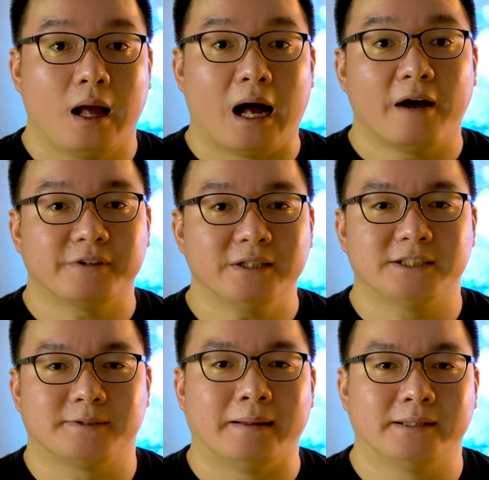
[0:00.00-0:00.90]
After
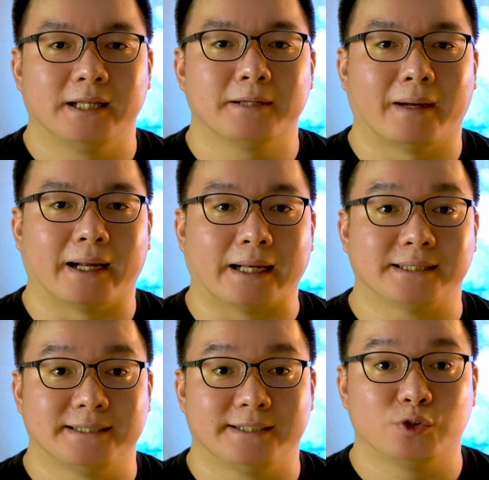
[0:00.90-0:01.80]
dismantling my
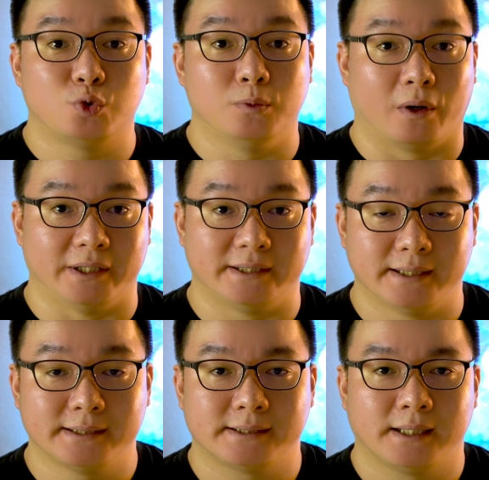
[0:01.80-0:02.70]
existing two
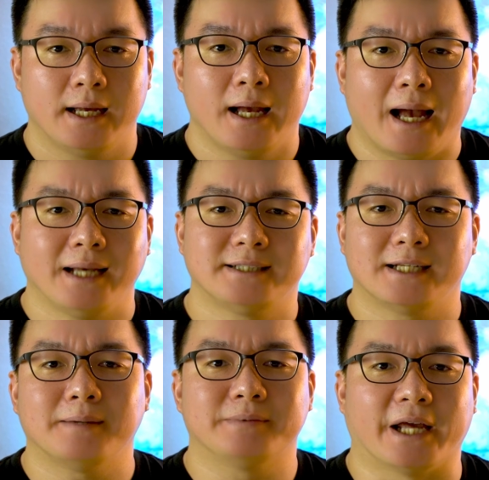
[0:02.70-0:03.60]
monitors, I
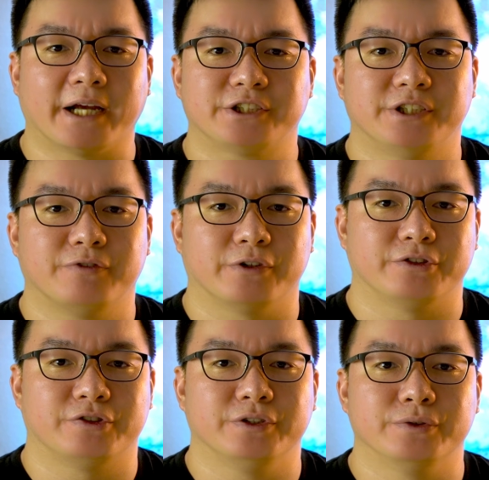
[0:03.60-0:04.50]
set up the
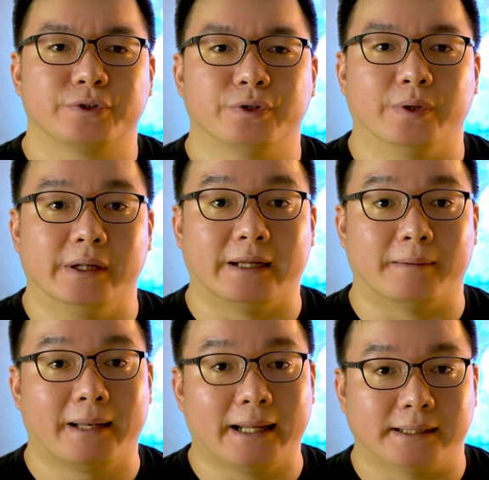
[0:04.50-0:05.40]
XG43UQ in their
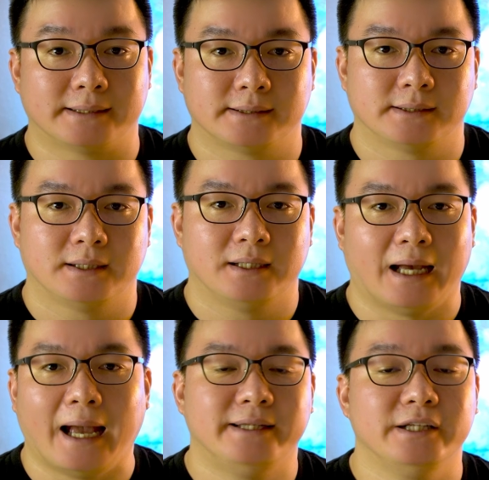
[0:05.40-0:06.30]
place.
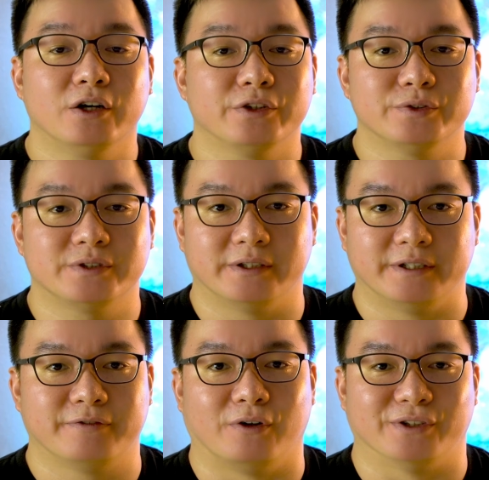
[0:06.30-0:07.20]
I did not use the
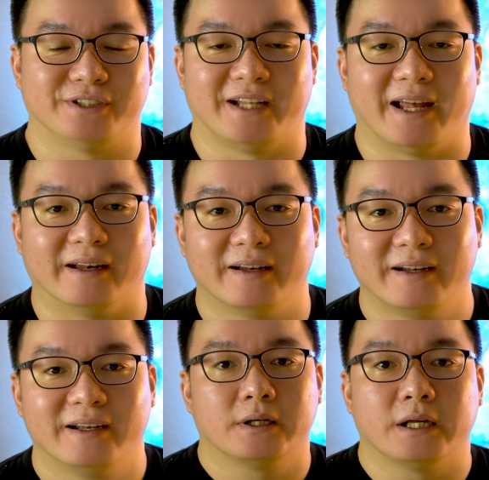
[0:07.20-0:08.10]
default stand.
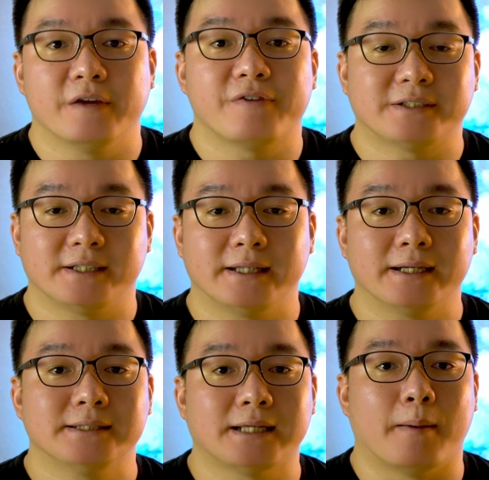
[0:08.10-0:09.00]
If you're setting
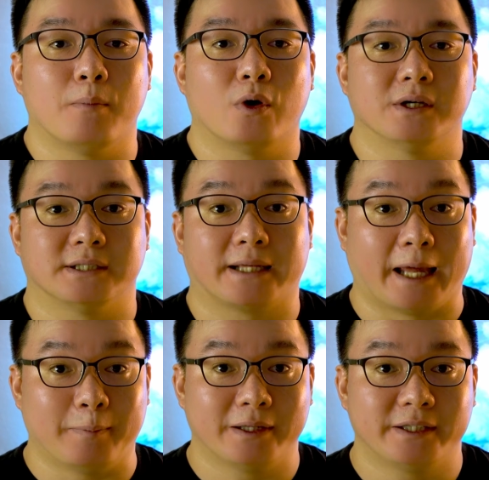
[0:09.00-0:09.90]
this up more as a
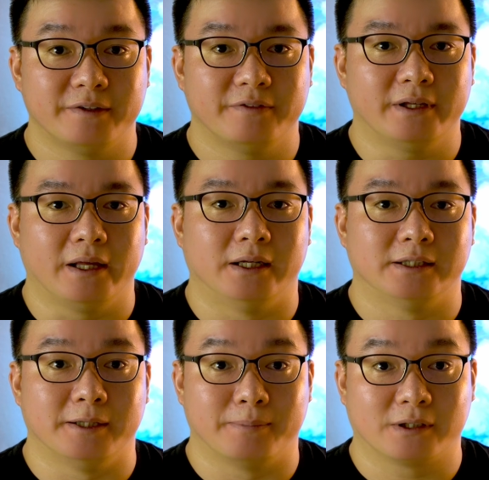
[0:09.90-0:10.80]
gaming TV in a
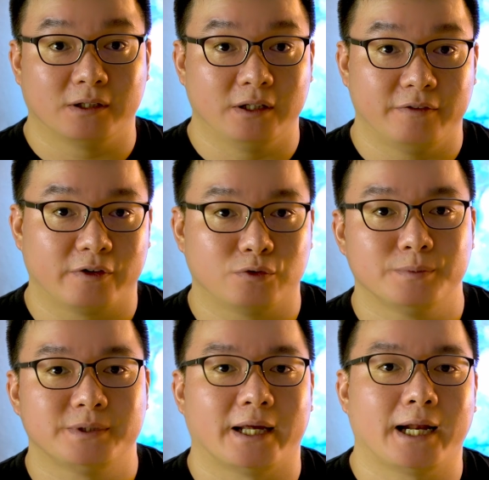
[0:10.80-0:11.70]
typical living
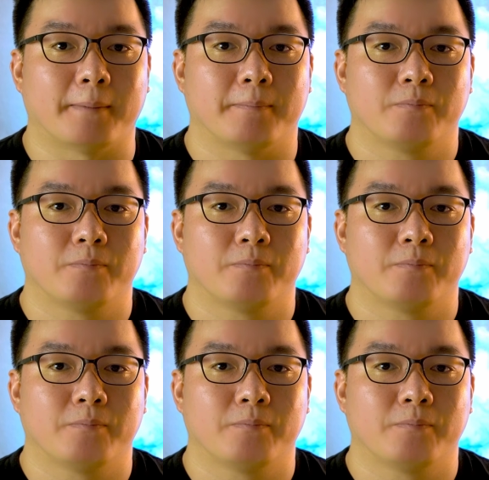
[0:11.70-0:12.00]
room setup,